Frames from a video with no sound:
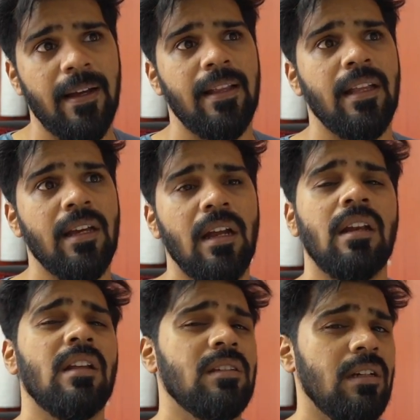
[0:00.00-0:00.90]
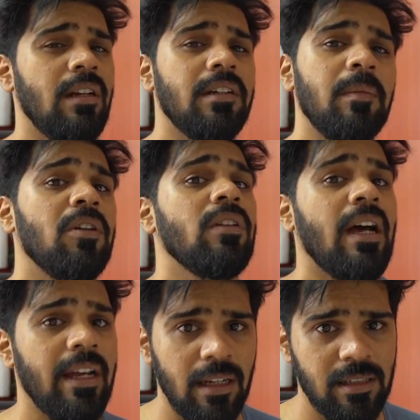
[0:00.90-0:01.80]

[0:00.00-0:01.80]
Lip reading: I think it is a little bit on the higher